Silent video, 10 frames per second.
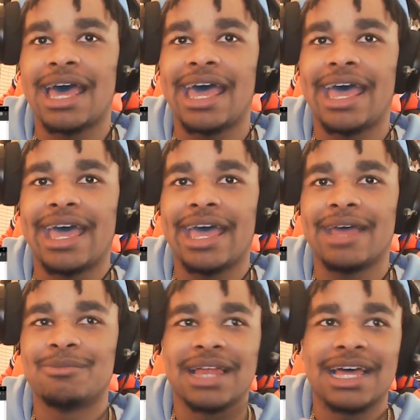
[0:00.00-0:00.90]

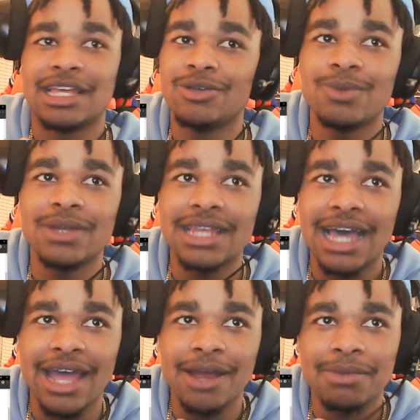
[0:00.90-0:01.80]
But like, you really
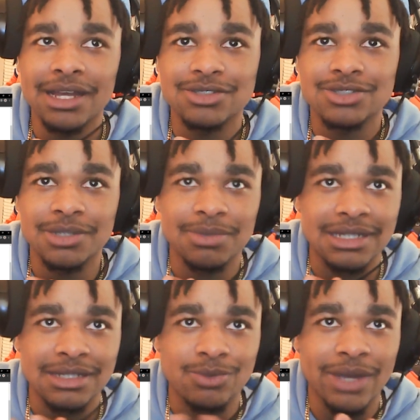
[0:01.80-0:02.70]
got everybody else
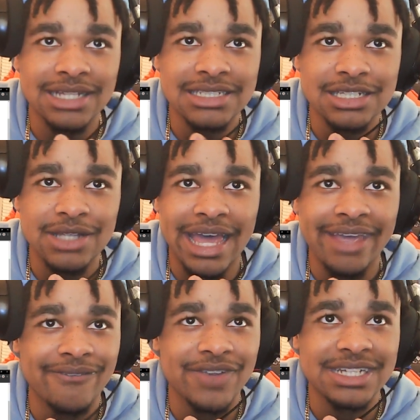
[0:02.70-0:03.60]
tripping. Reggie,
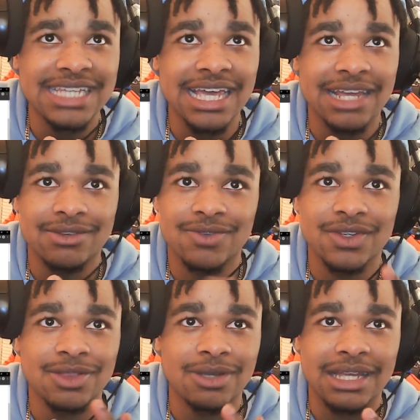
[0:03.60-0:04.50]
8-for-10 for
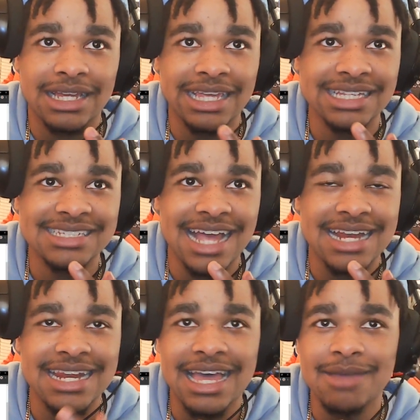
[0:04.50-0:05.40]
three. He shot
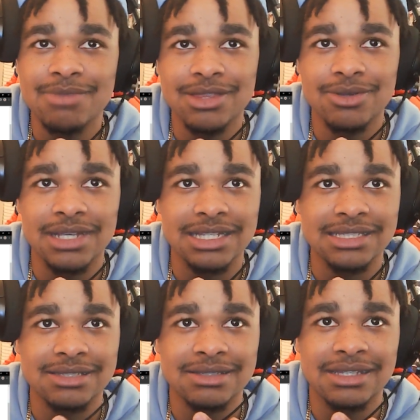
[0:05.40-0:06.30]
nothing but
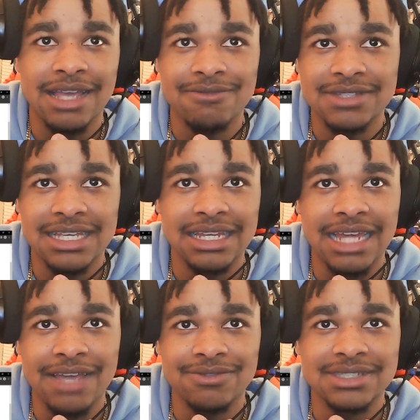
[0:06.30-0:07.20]
threes.
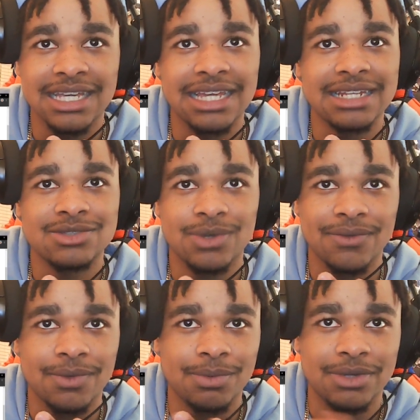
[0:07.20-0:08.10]
8-for-10,
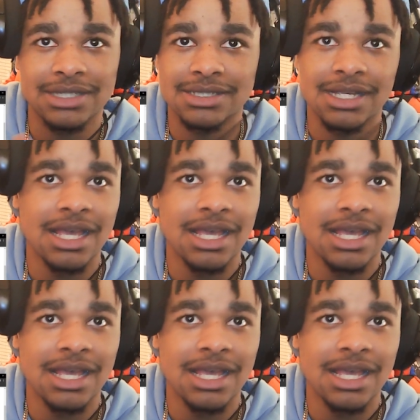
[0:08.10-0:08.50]
24 points.